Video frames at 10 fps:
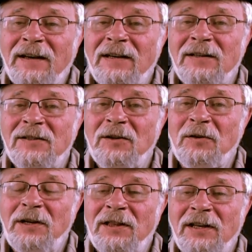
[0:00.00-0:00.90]
So
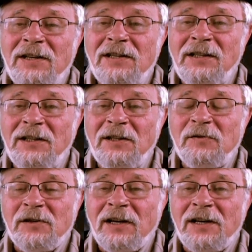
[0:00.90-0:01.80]
he thinks he
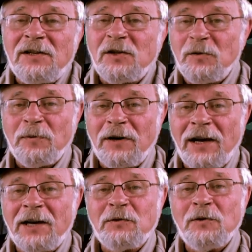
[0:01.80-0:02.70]
lives in a
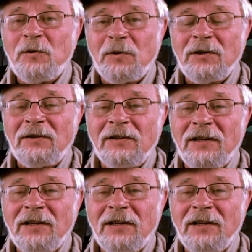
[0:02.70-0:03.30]
supernatural world.